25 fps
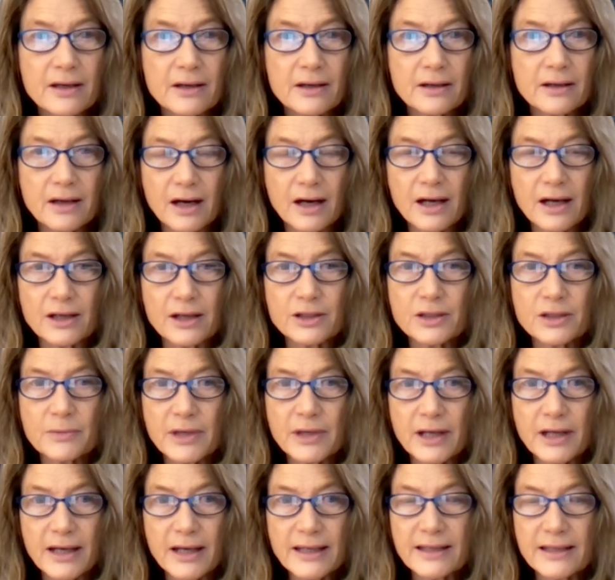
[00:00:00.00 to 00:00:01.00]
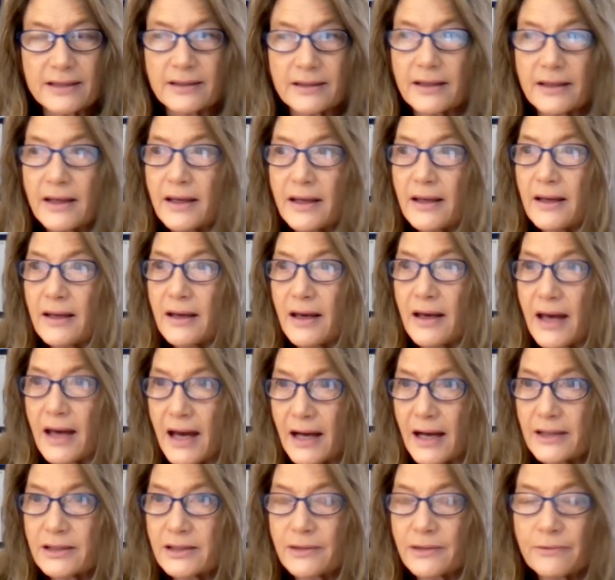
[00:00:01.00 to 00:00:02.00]
Gosh, you mean I can
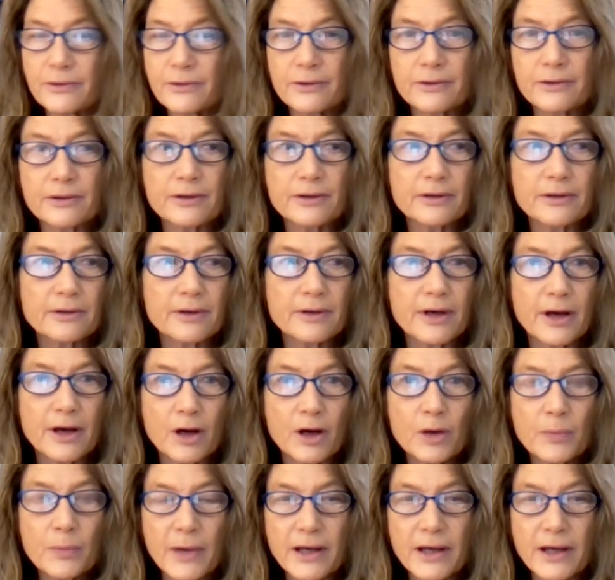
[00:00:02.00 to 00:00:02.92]
ask for help?